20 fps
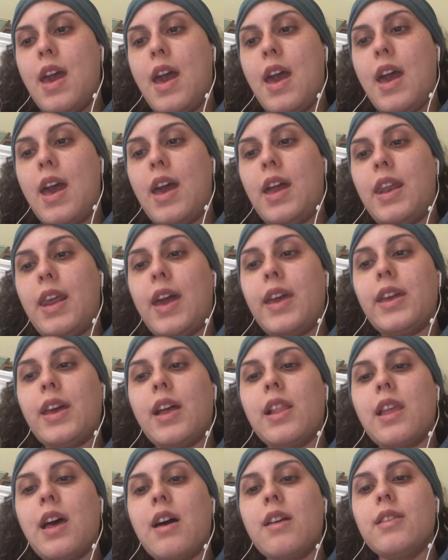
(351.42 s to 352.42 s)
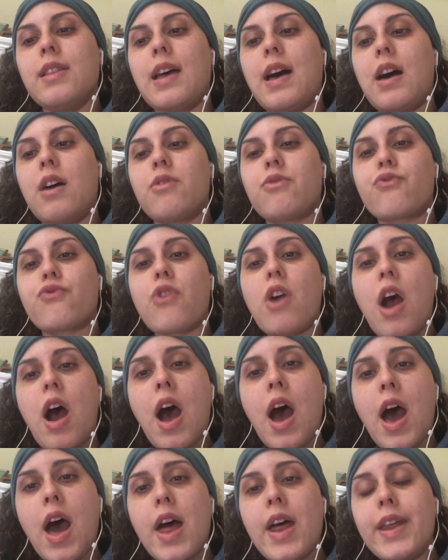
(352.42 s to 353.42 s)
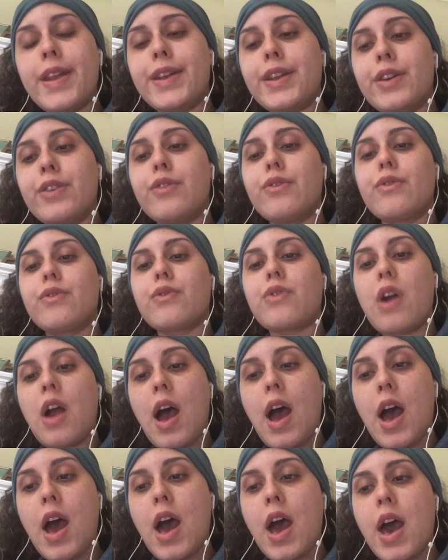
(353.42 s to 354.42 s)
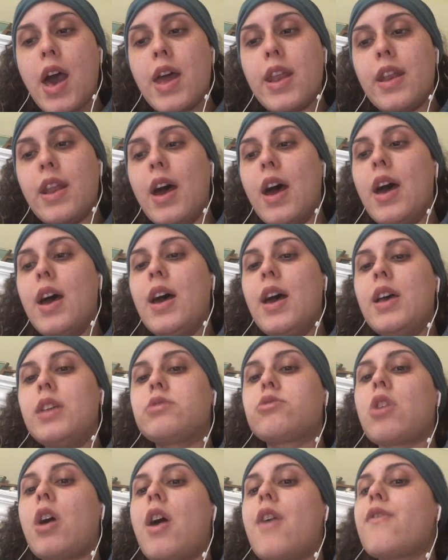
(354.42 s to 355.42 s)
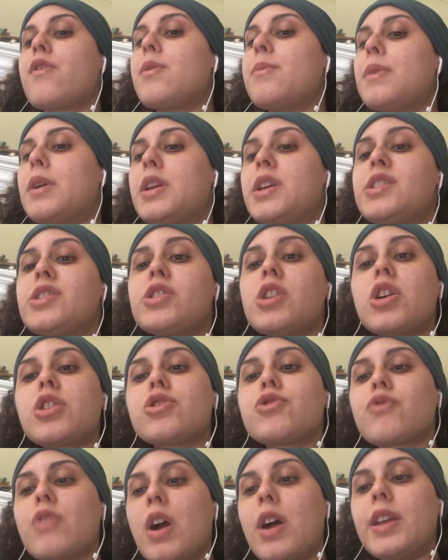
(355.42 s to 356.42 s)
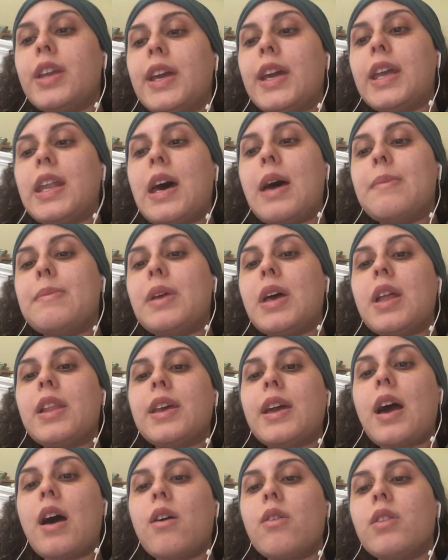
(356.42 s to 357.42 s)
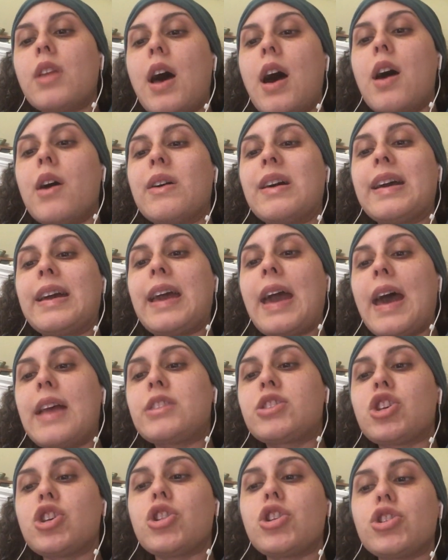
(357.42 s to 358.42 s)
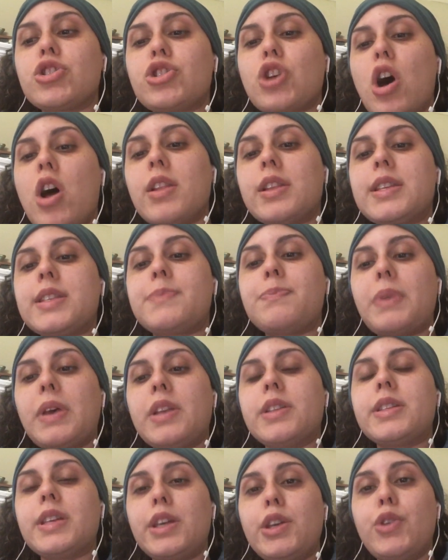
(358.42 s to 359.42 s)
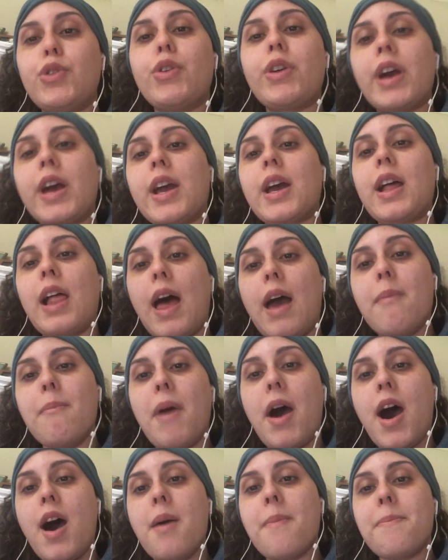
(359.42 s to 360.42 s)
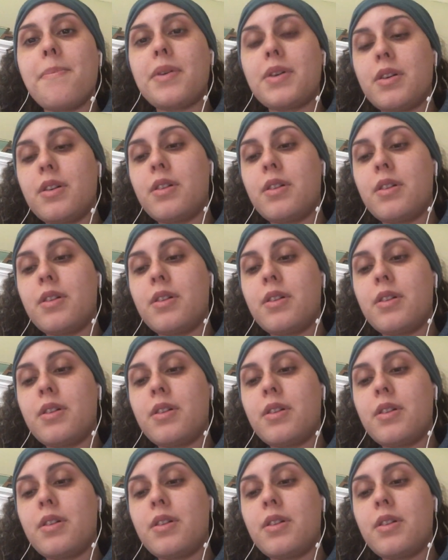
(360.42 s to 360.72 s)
And I yell out loud, "Run! Run!" So everybody starts running and I'm yelling out loud, "Get to the tallest building you can climb up."